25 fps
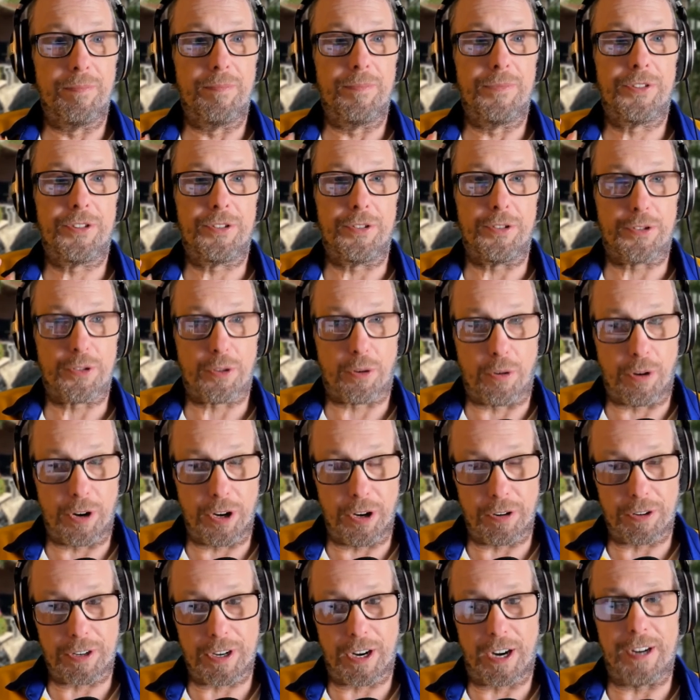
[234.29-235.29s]

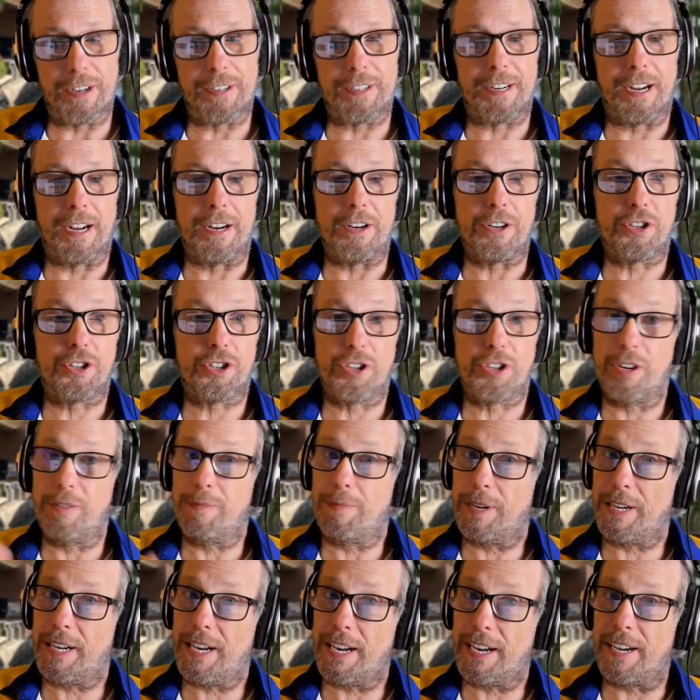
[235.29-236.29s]
tutorial content should
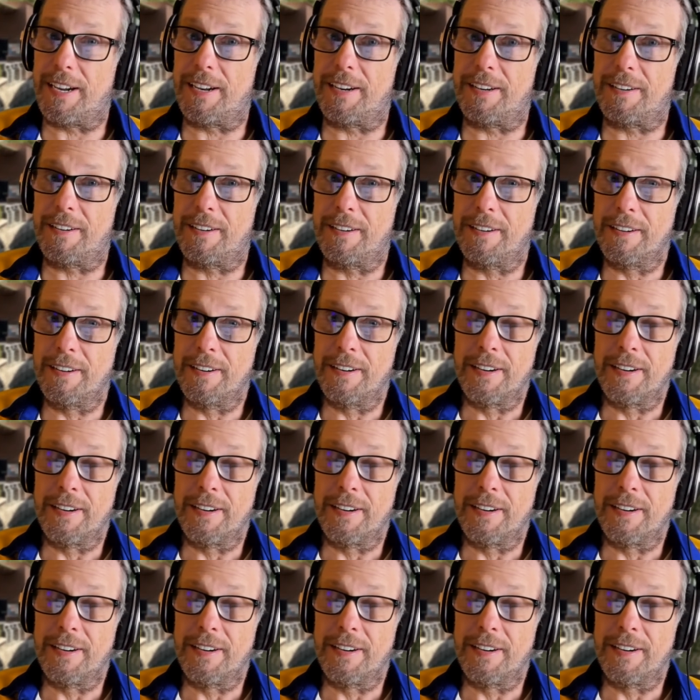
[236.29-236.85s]
begin,